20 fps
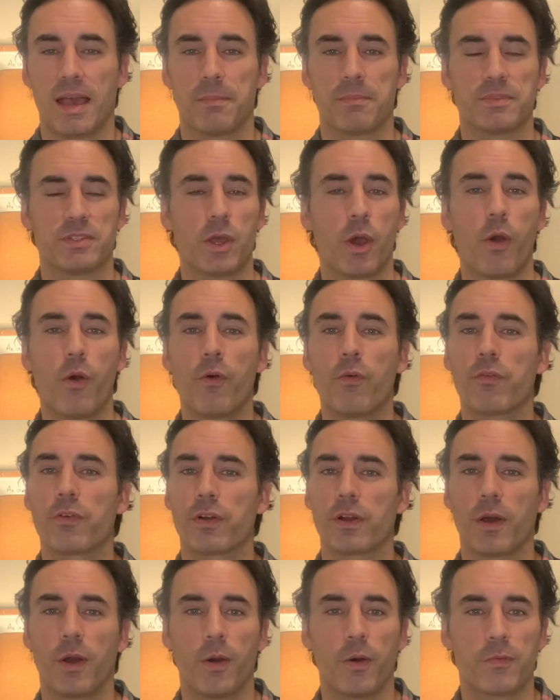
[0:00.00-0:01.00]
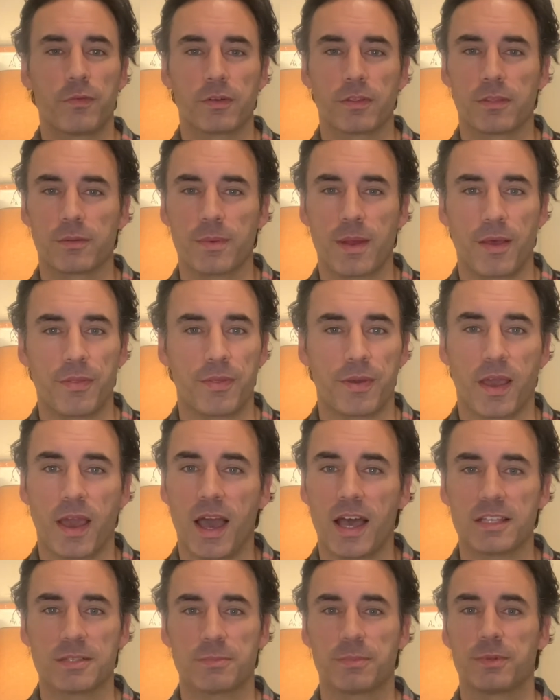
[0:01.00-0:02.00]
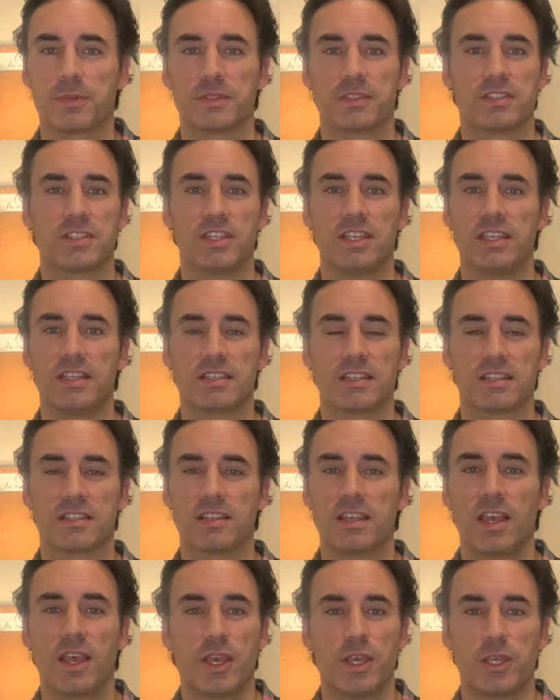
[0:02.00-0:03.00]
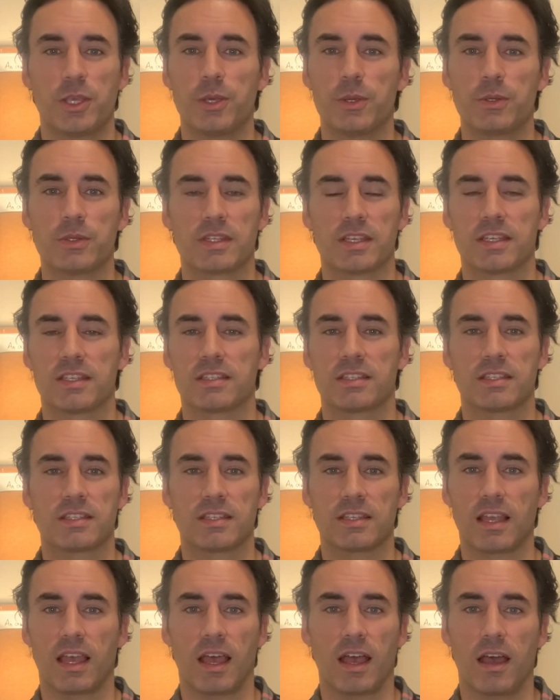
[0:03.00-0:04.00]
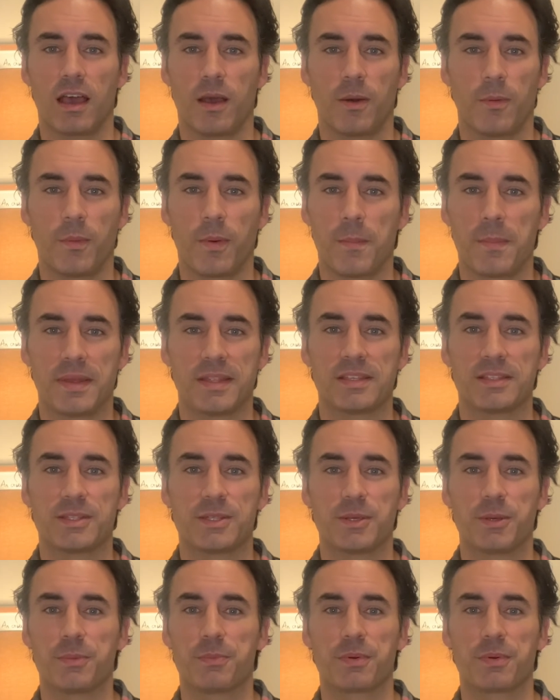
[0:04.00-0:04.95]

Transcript: Over and over throughout the Gospels, Jesus uses a woman to